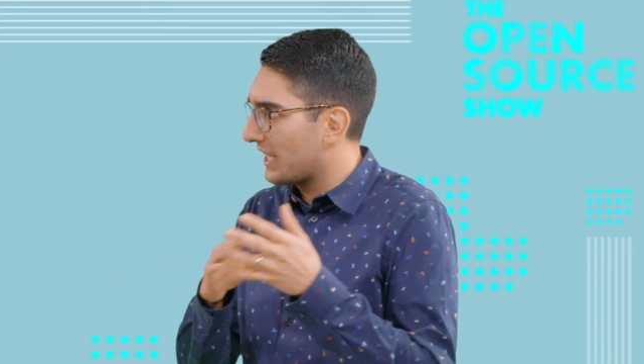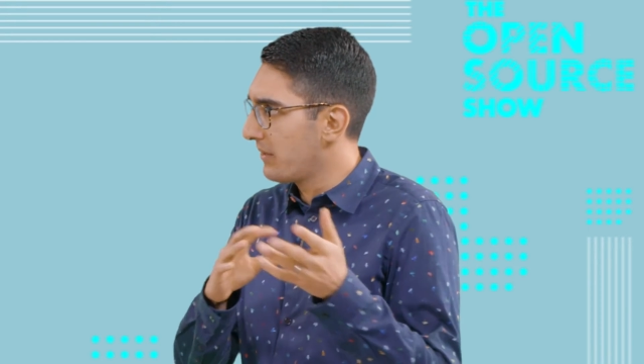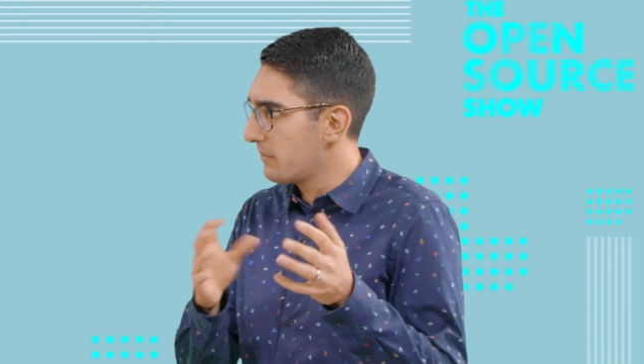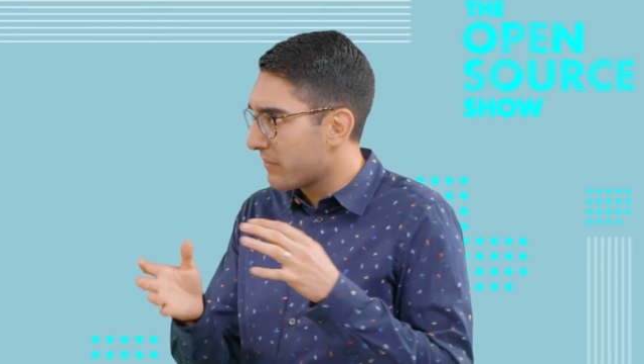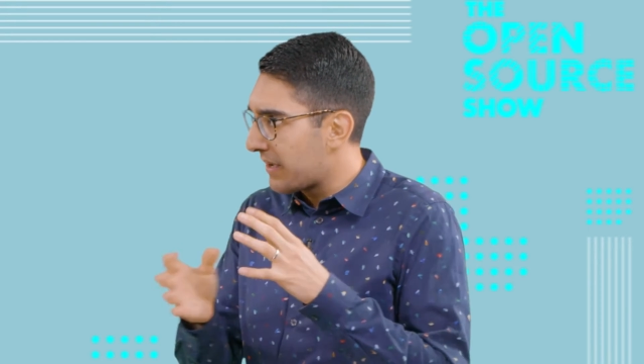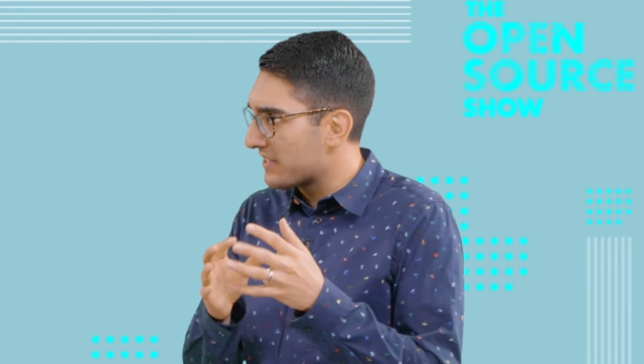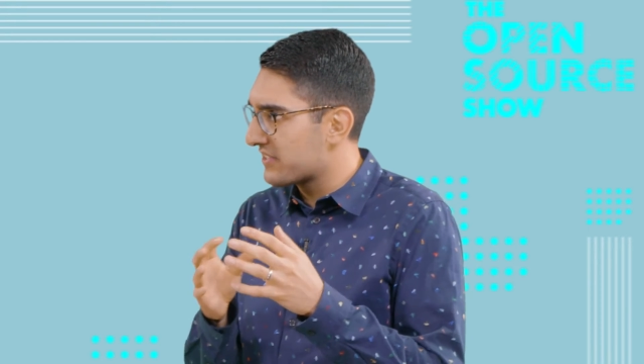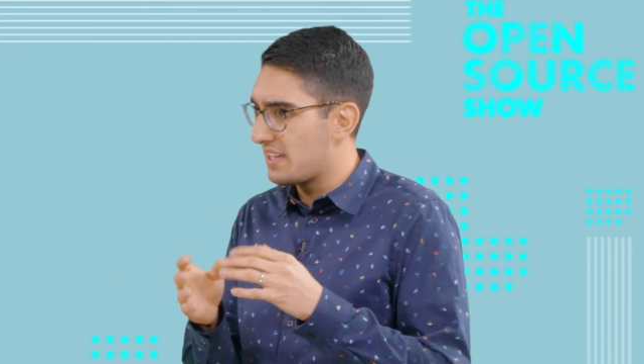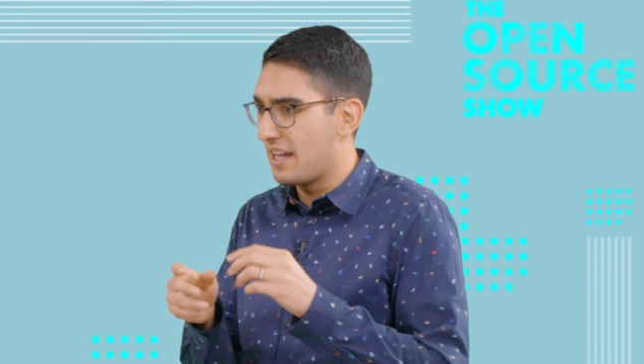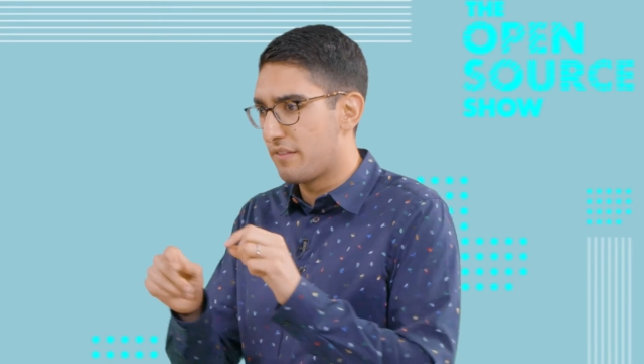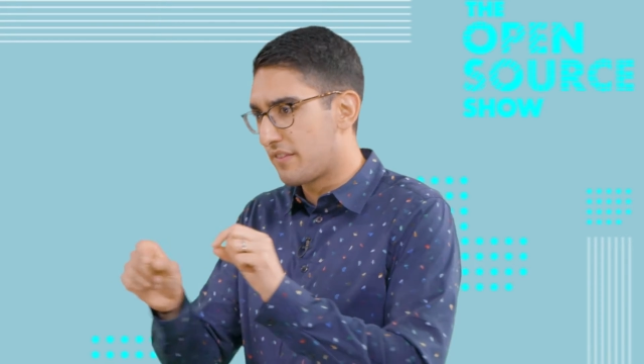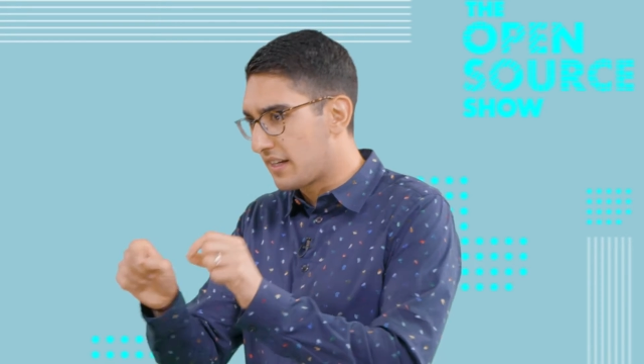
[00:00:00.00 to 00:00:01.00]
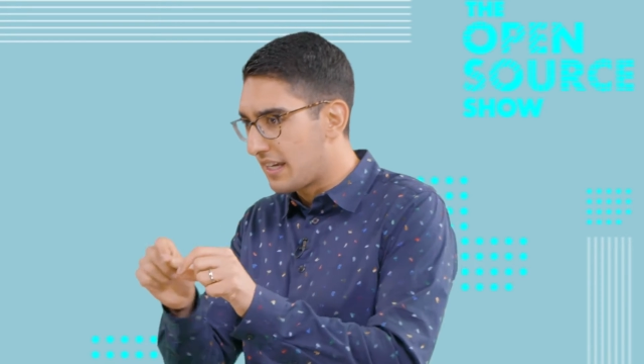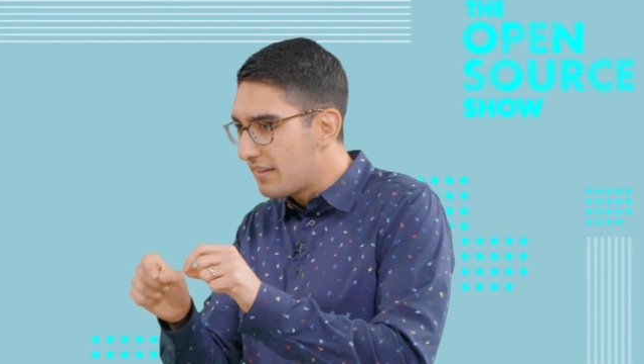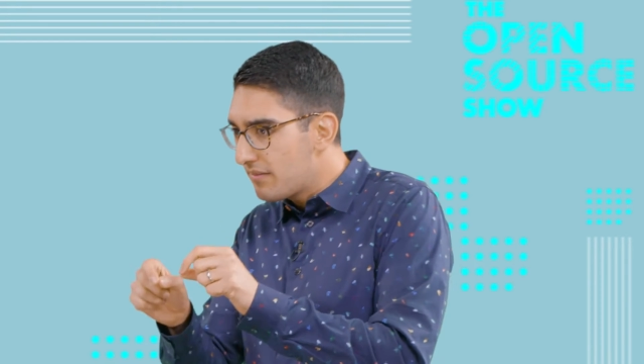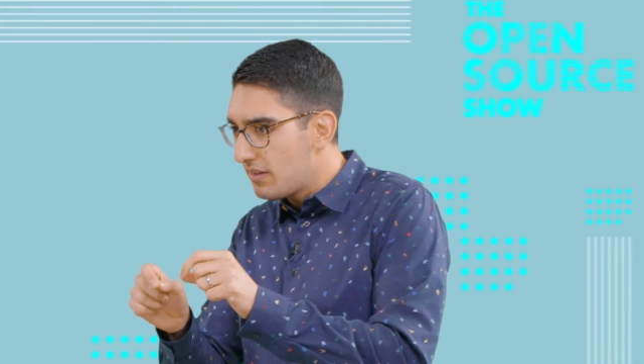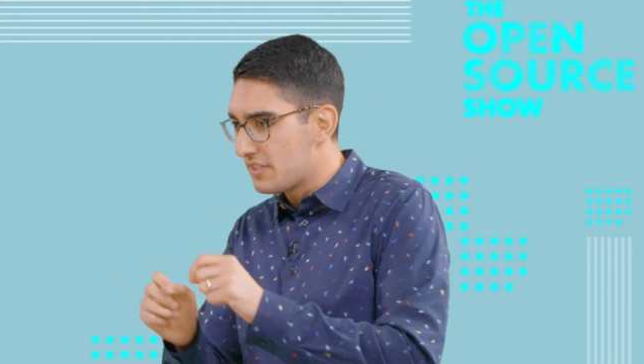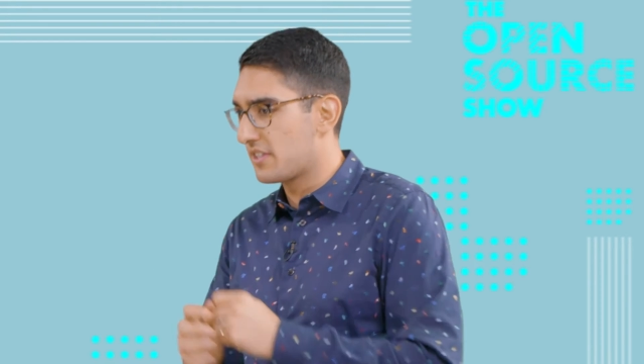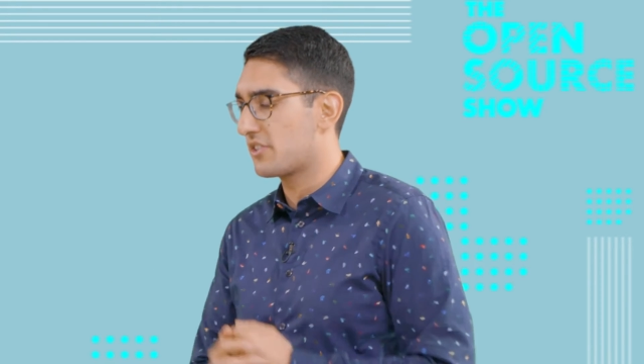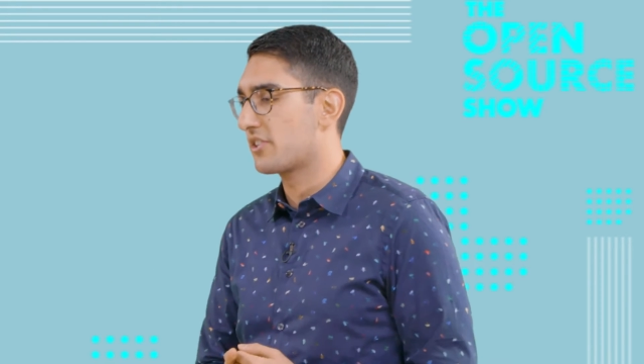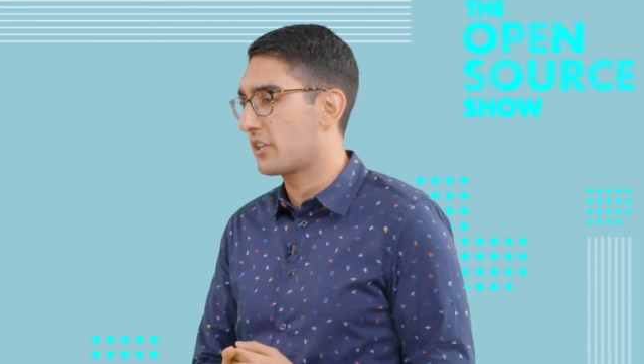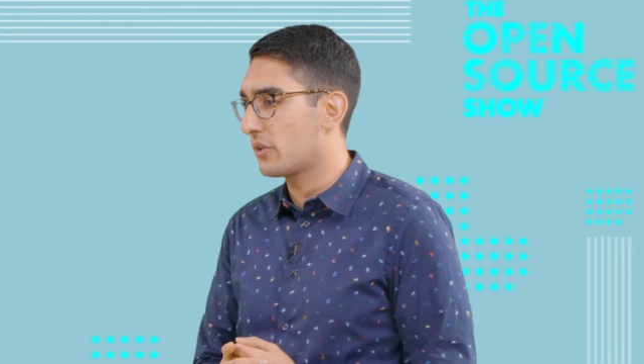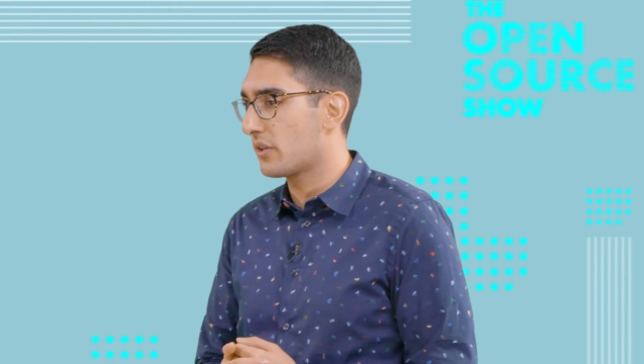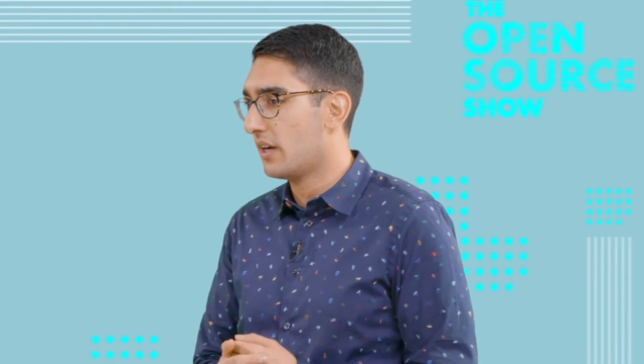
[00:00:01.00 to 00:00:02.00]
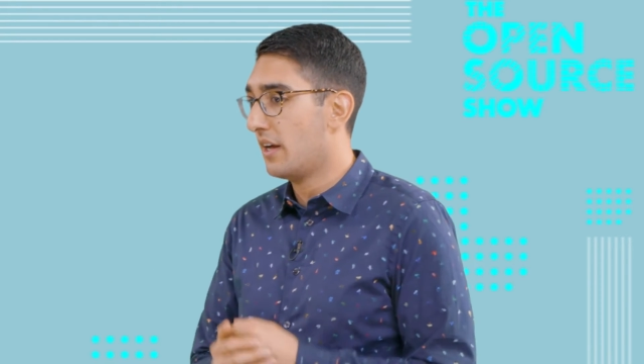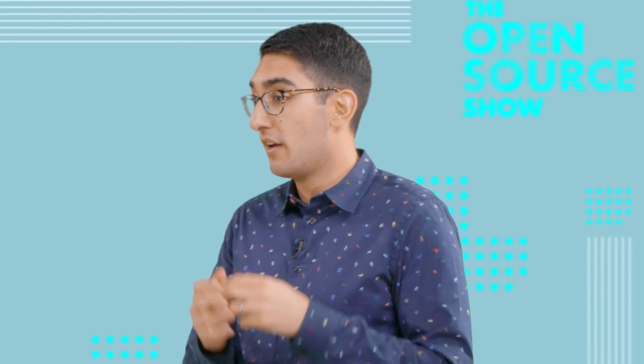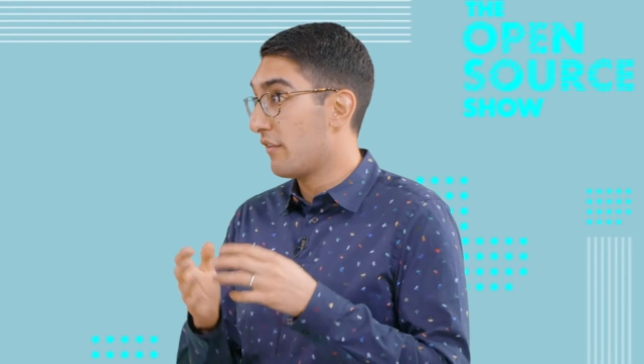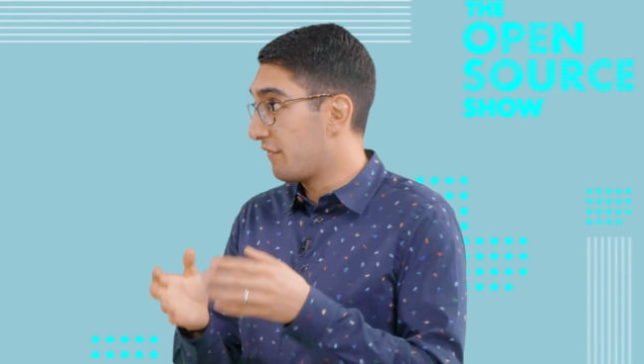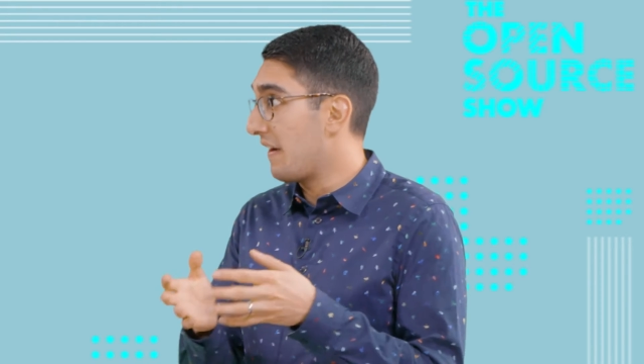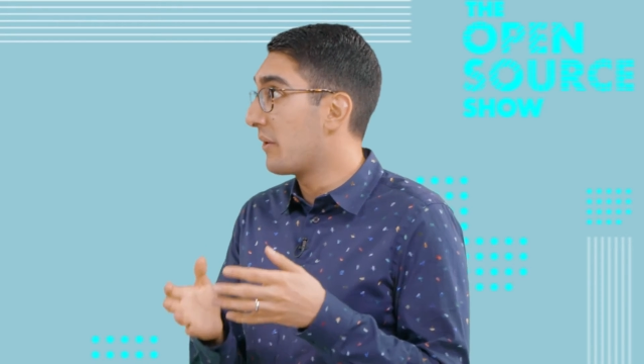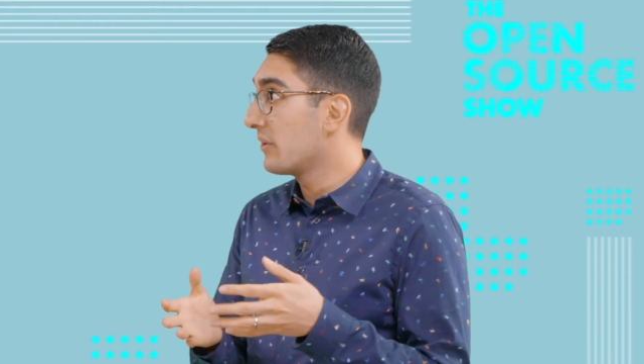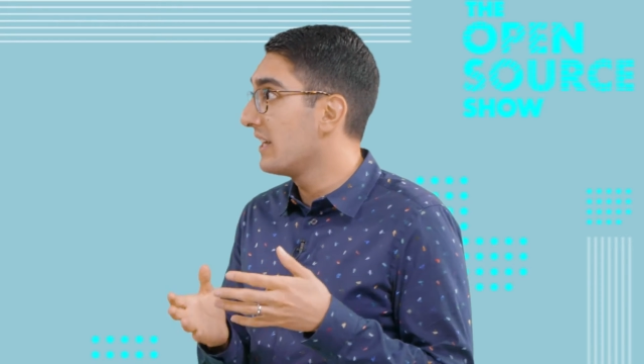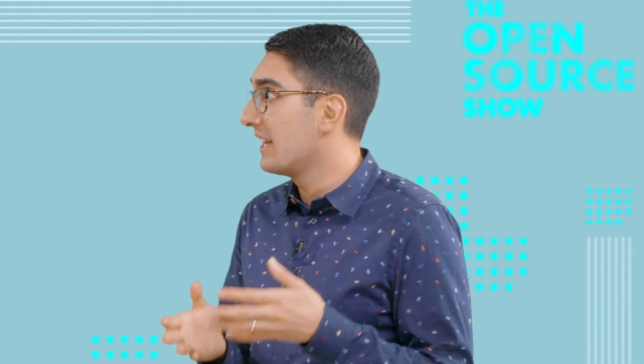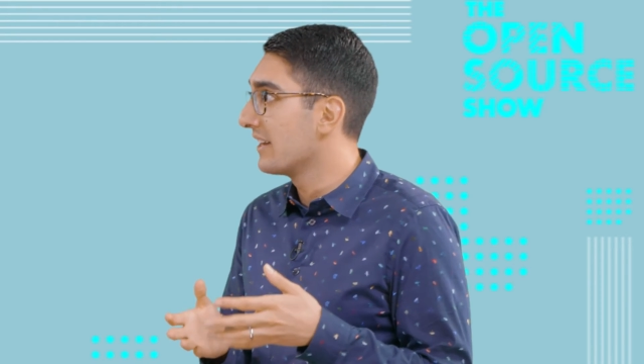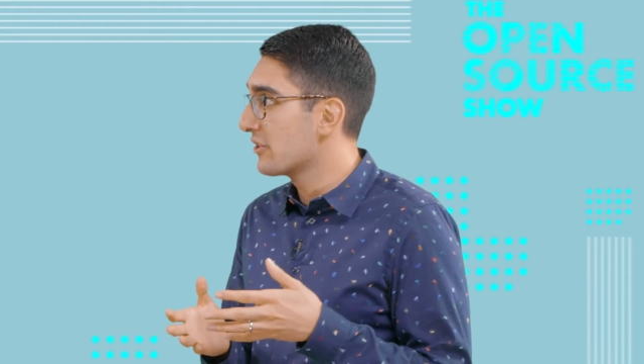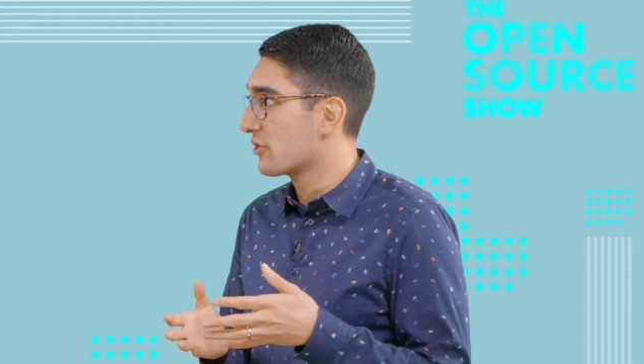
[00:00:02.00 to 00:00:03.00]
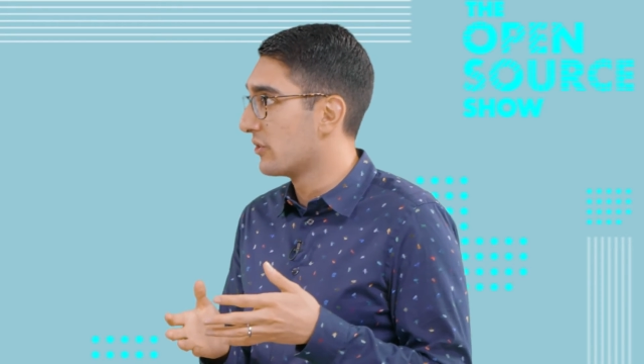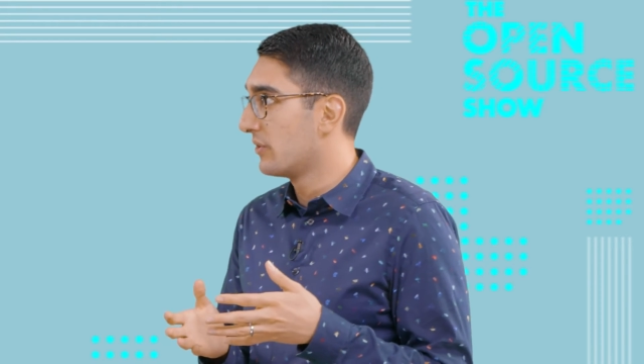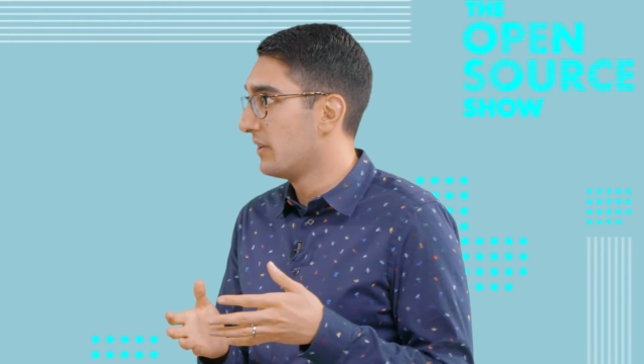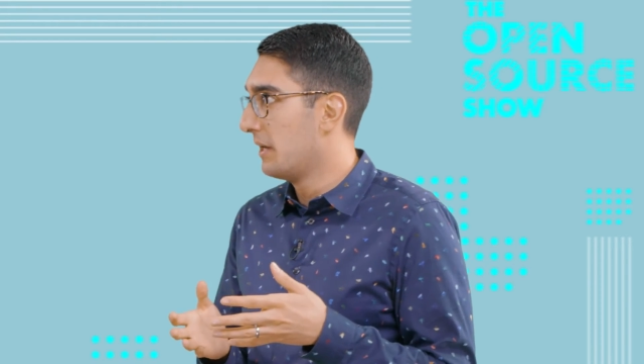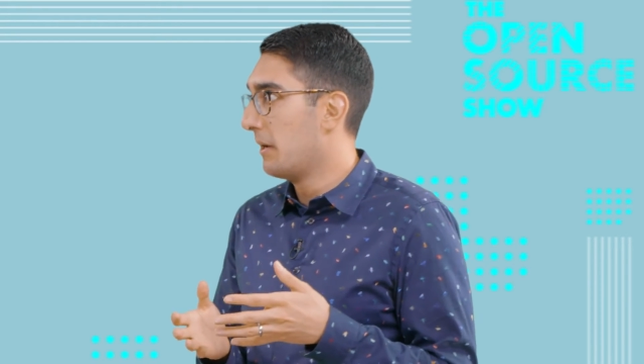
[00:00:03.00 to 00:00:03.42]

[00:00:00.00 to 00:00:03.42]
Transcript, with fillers: Can it be made safe? Like, is this secure? Found an issue